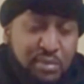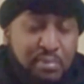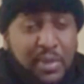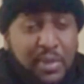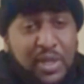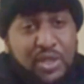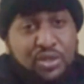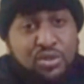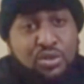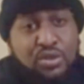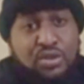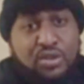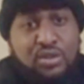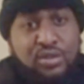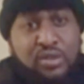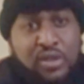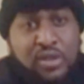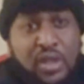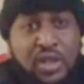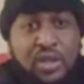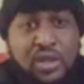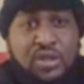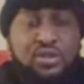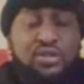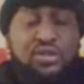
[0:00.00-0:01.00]
Make sure you
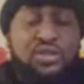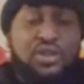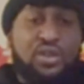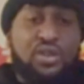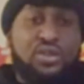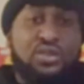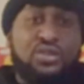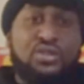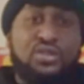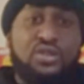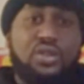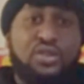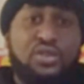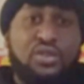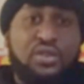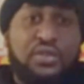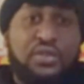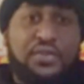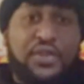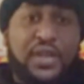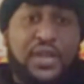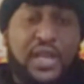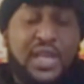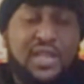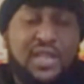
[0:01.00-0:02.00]
you turn on your
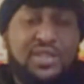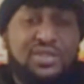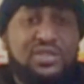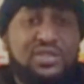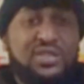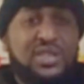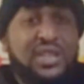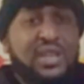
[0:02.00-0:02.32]
notifications,